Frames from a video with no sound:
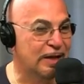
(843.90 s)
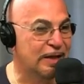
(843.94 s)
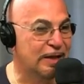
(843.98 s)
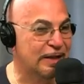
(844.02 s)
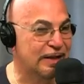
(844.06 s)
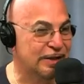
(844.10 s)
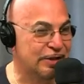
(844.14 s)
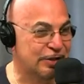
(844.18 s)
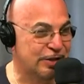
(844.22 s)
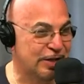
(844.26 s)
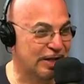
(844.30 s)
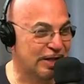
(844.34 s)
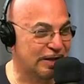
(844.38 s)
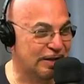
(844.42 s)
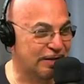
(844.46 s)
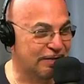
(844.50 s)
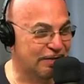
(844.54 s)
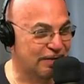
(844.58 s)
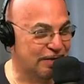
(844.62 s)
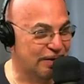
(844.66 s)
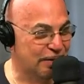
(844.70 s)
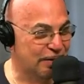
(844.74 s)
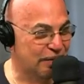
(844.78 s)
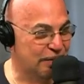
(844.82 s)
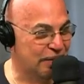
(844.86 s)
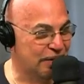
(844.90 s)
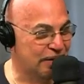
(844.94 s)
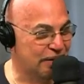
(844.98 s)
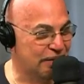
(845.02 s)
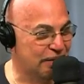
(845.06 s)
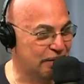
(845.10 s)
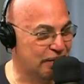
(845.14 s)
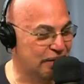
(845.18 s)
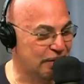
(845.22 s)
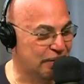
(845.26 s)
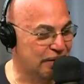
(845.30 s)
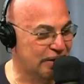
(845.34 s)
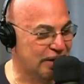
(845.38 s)
Luckily, Jay lives near me,
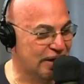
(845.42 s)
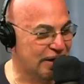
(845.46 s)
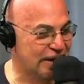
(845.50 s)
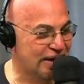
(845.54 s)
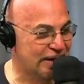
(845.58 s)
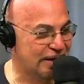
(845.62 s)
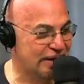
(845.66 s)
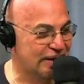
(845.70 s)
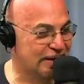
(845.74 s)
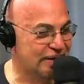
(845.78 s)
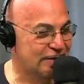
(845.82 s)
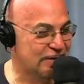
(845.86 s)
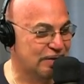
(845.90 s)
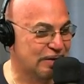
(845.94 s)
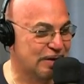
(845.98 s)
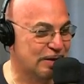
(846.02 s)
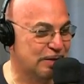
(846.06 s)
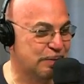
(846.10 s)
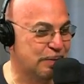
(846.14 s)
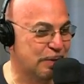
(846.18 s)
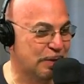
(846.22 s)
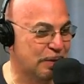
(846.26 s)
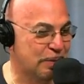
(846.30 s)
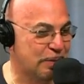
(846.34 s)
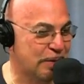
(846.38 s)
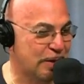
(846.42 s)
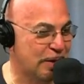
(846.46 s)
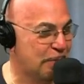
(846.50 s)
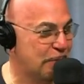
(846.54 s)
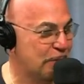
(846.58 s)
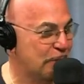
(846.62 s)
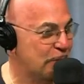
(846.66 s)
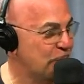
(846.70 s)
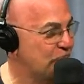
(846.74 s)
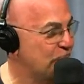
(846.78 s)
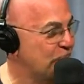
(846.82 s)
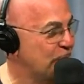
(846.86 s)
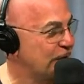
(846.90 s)
my mechanic, so he's picking me
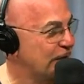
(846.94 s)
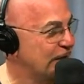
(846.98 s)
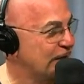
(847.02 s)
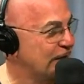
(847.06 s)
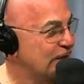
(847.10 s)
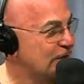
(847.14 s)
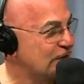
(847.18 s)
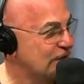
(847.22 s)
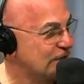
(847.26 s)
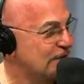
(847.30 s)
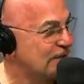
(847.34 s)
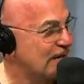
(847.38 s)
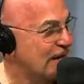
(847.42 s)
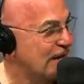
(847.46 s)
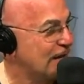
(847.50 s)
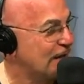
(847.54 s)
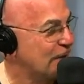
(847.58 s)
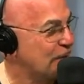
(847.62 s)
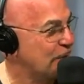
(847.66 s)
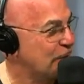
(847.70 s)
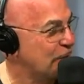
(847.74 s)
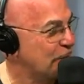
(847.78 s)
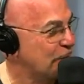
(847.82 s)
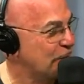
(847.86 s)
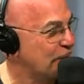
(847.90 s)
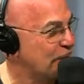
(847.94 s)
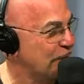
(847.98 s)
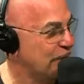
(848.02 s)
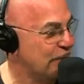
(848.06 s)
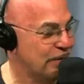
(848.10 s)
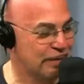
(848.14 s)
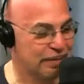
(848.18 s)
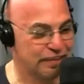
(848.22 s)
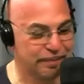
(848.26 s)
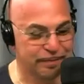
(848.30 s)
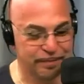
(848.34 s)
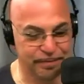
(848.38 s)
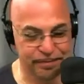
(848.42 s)
up in the morning and just oh, taking me to work
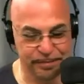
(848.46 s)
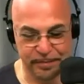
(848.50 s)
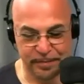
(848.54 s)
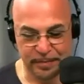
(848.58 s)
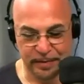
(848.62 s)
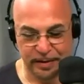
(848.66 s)
with him.